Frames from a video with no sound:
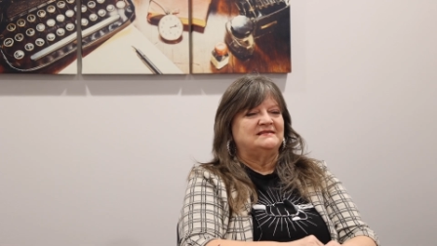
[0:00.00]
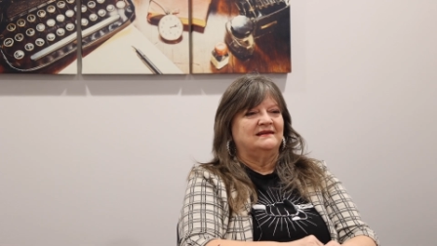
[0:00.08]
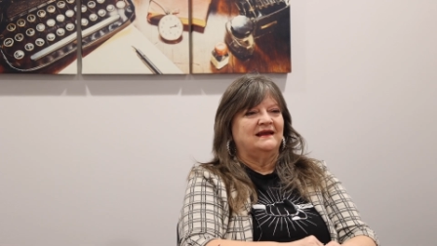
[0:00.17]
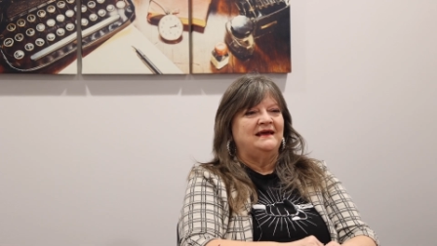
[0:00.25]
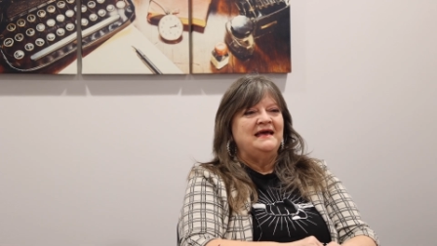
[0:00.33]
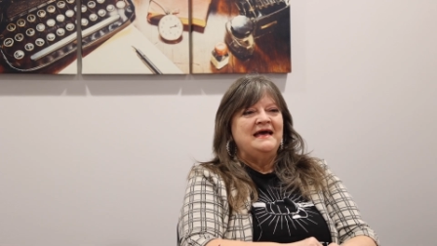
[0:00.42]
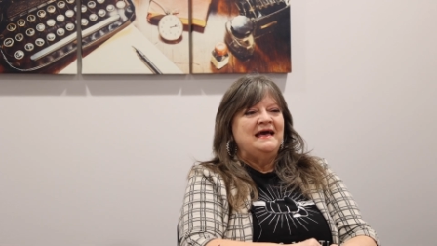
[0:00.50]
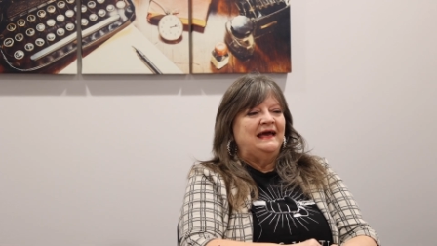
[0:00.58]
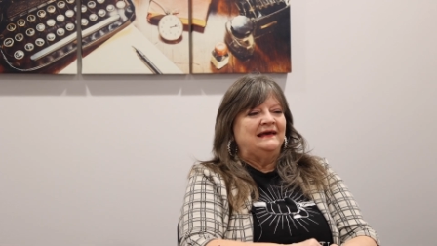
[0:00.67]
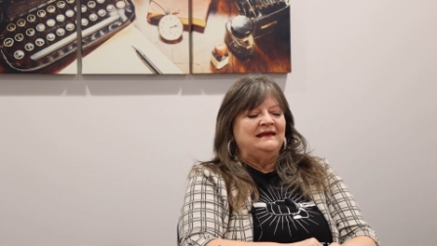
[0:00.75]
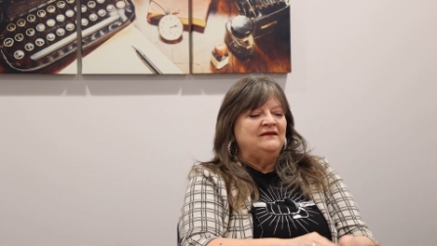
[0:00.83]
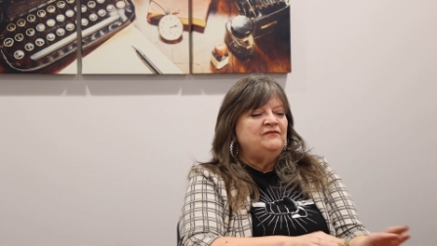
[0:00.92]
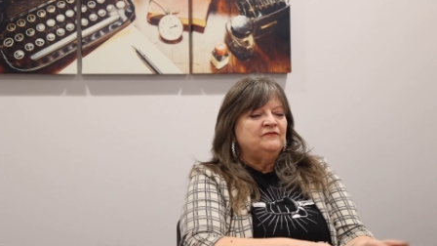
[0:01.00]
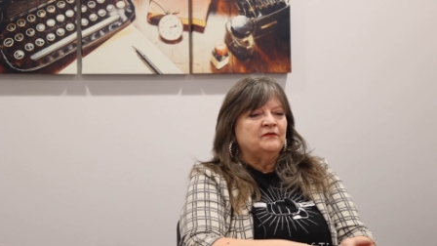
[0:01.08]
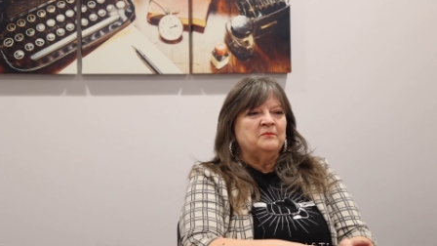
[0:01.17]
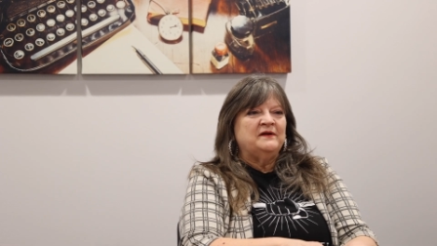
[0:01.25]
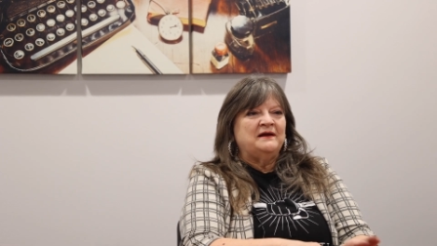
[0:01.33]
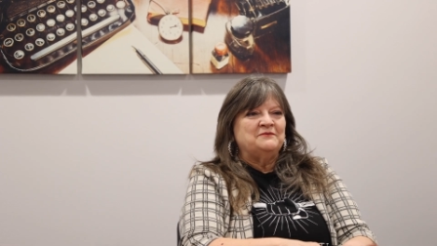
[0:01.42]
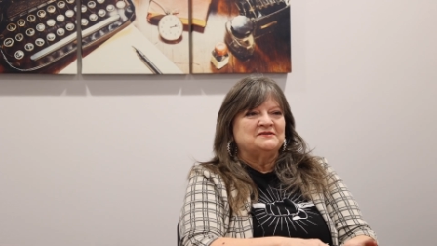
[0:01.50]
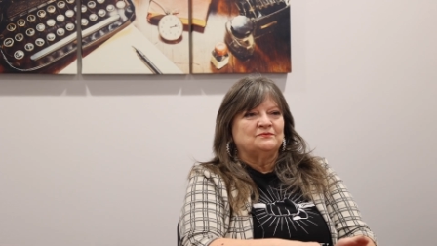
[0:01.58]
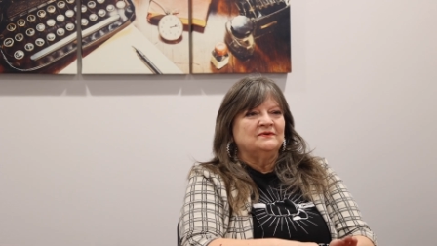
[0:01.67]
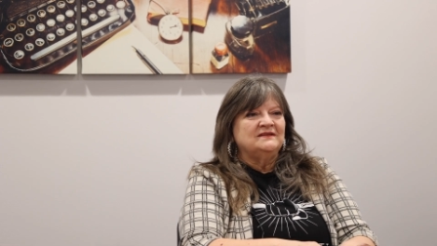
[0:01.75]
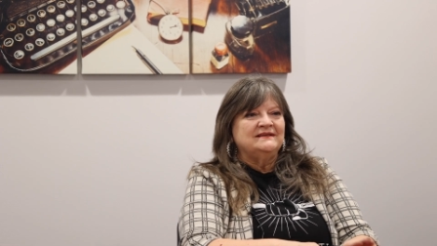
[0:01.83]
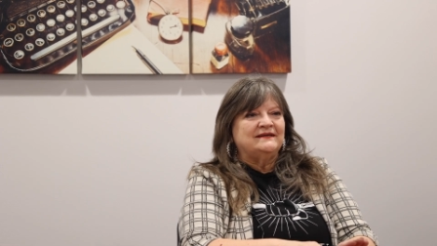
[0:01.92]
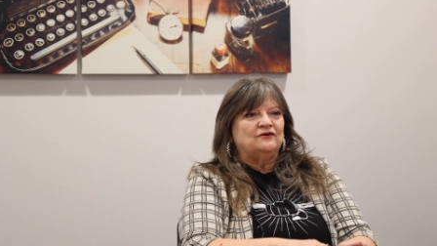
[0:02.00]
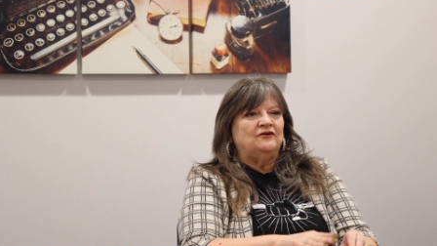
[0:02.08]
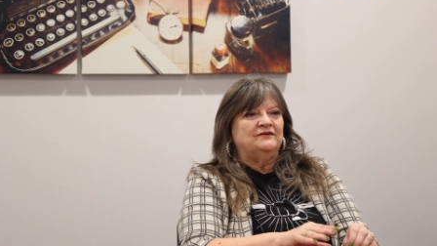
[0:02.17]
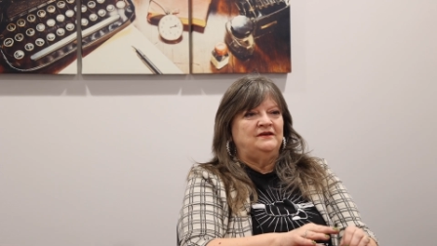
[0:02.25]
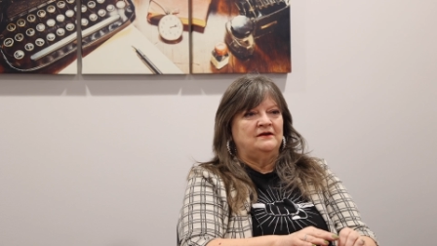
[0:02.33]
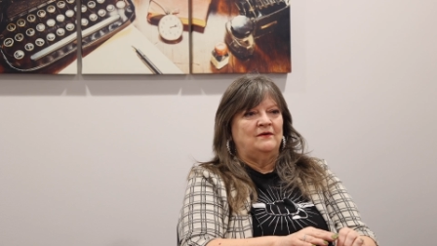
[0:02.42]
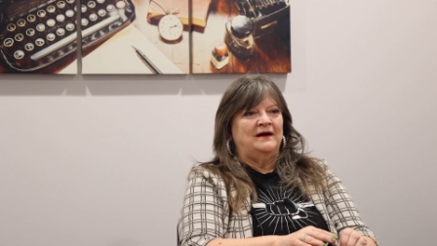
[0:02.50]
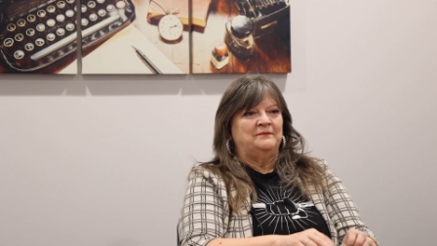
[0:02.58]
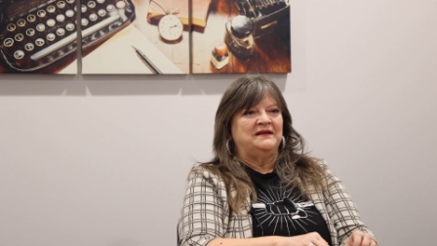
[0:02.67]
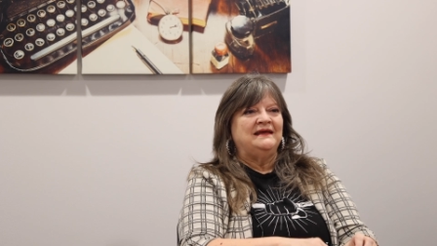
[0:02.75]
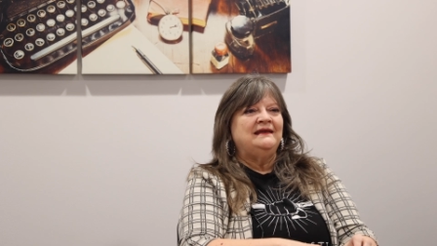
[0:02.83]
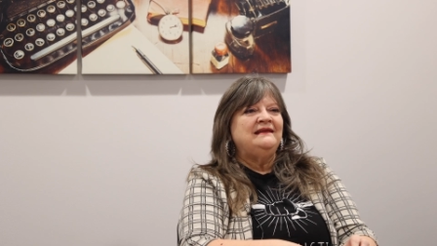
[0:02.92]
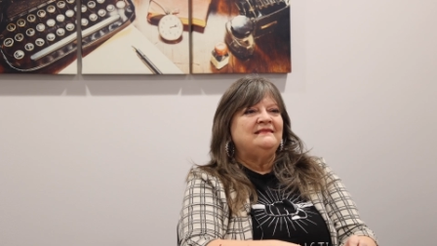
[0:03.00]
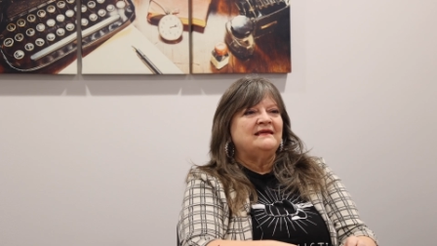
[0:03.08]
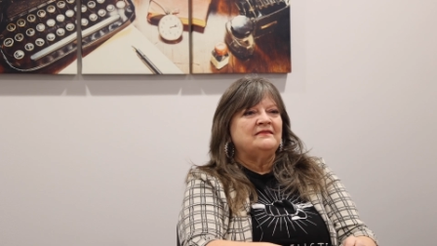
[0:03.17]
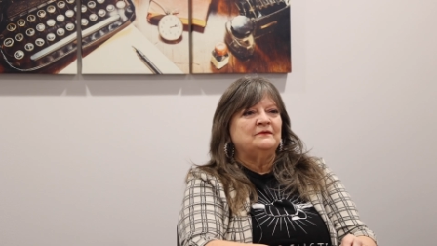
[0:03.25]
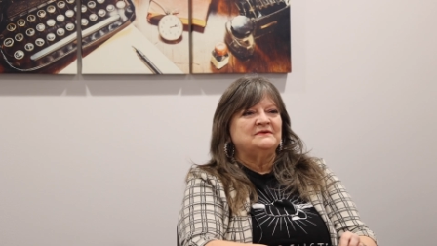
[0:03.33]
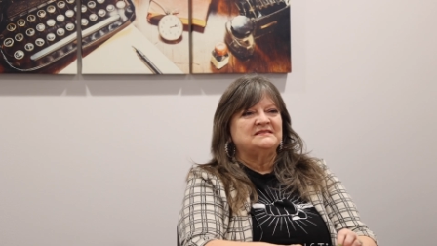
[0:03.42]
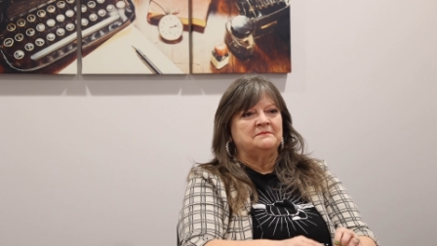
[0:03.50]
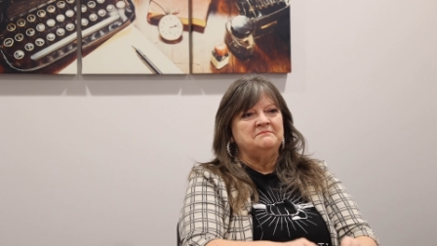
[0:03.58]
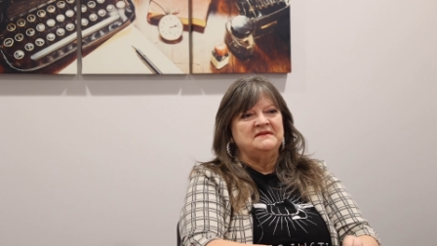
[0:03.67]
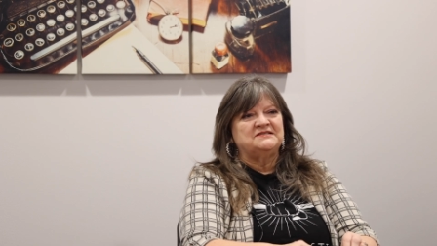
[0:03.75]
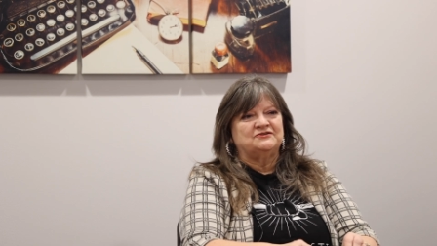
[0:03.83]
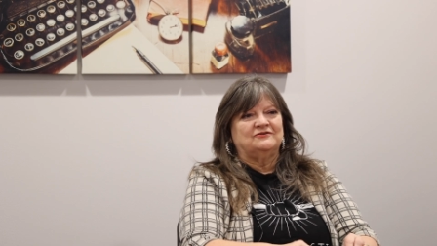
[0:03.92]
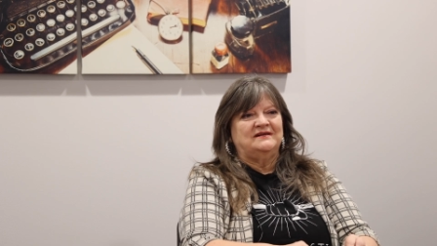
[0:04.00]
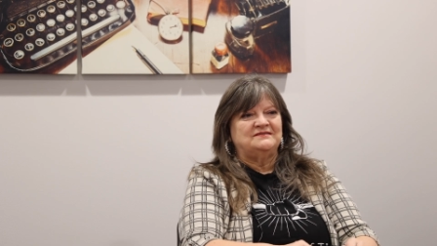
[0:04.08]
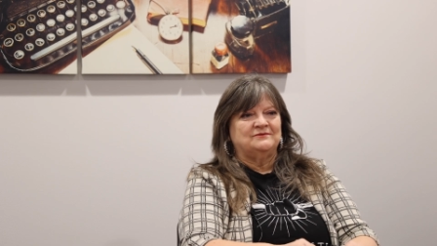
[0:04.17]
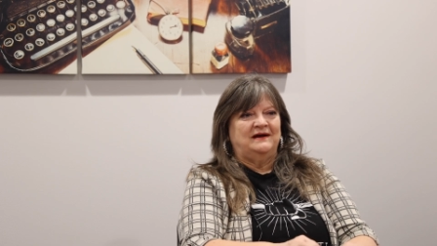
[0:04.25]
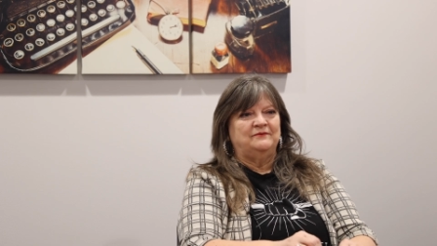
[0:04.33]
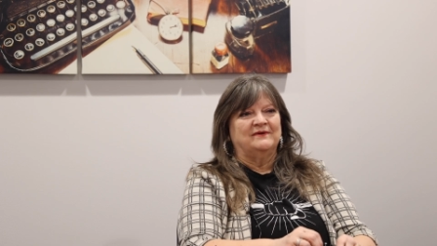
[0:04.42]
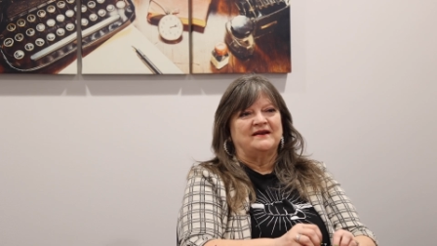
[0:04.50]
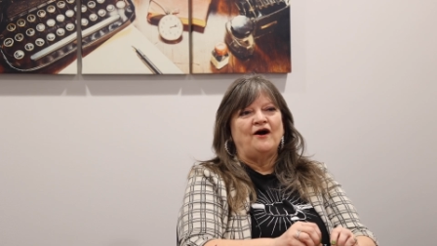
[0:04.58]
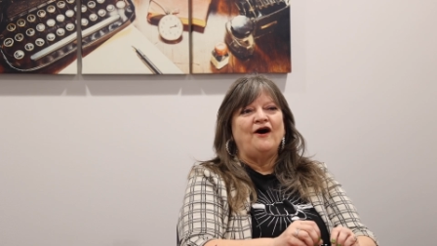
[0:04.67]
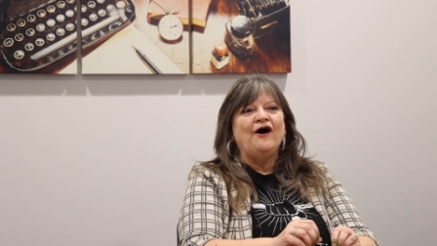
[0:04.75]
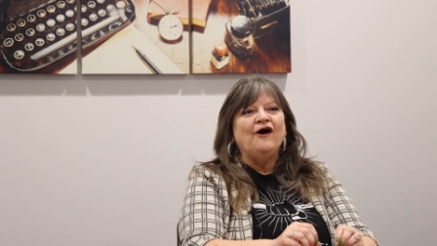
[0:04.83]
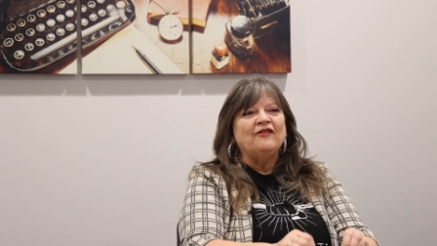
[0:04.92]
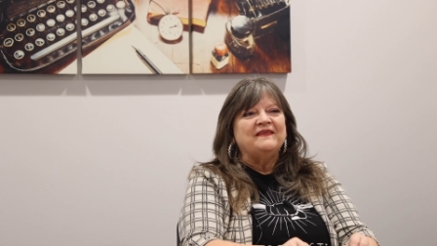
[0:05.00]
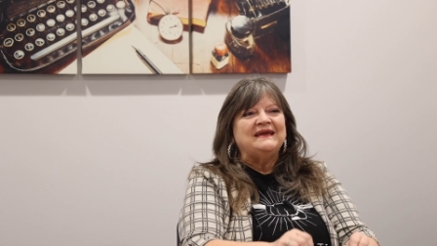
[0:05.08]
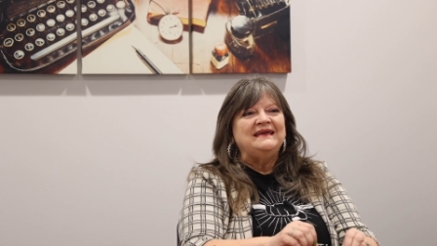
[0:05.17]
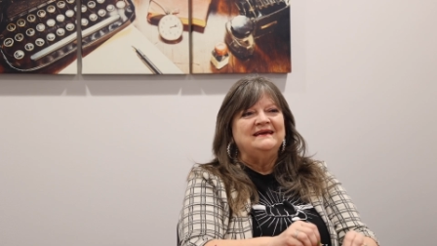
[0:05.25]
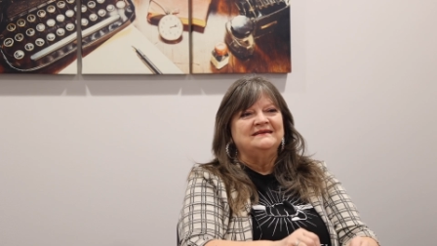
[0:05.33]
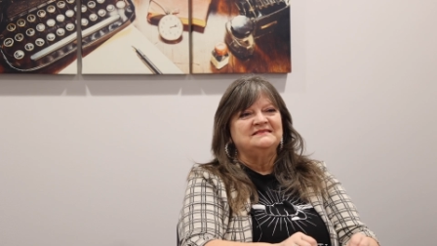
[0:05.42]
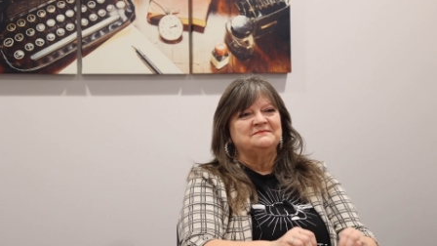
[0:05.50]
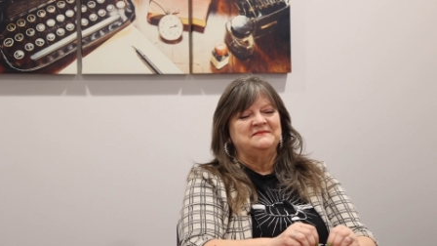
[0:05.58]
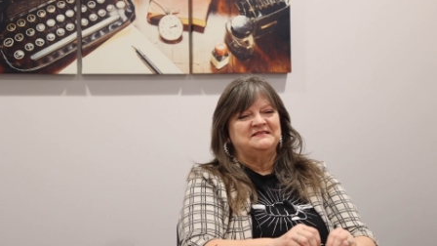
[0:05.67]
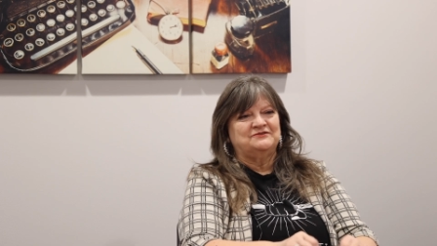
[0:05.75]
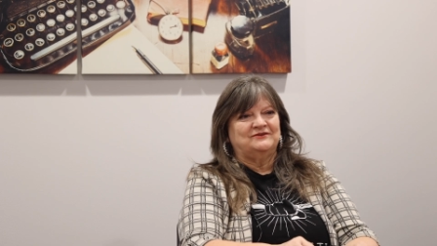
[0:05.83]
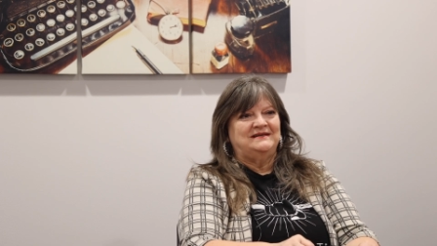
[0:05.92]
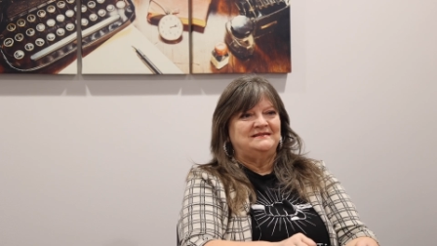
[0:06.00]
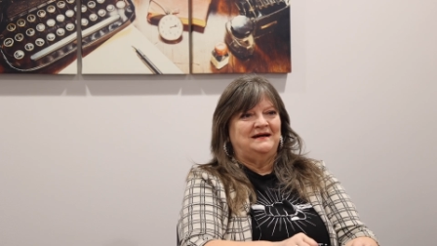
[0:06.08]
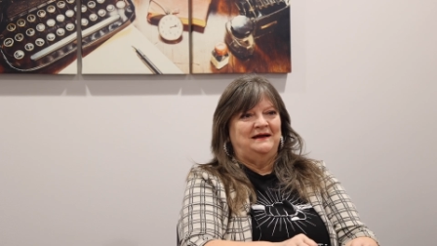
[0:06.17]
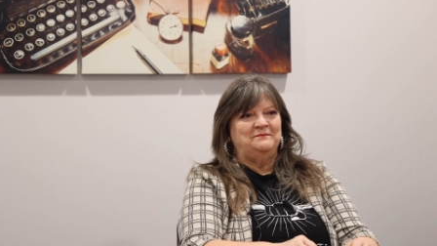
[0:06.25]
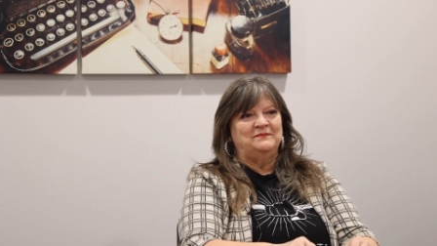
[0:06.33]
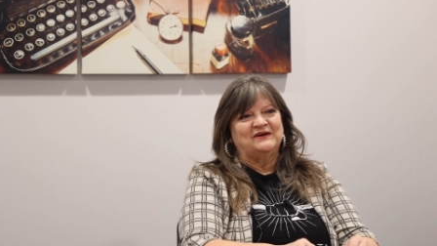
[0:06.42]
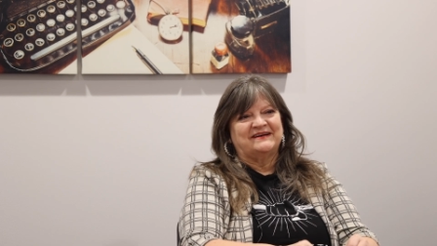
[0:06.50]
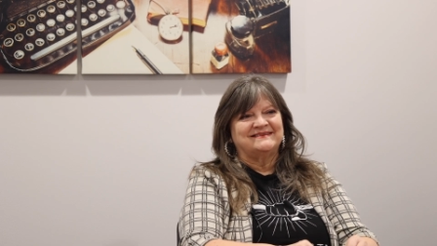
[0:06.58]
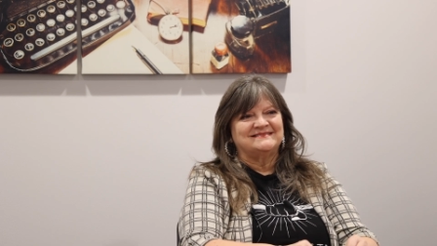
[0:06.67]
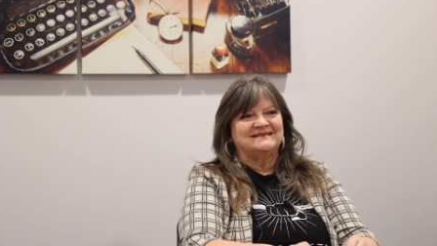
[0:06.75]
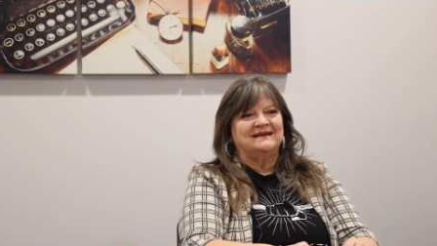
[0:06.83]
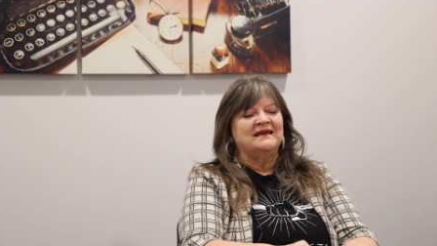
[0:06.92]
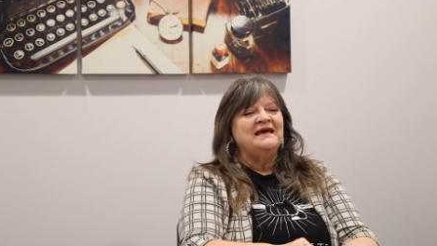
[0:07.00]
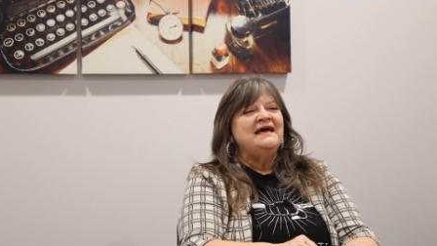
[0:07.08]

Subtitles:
And even from when I was real little, I would, anything that was a mystery. So I'd read all the kids' mystery type books and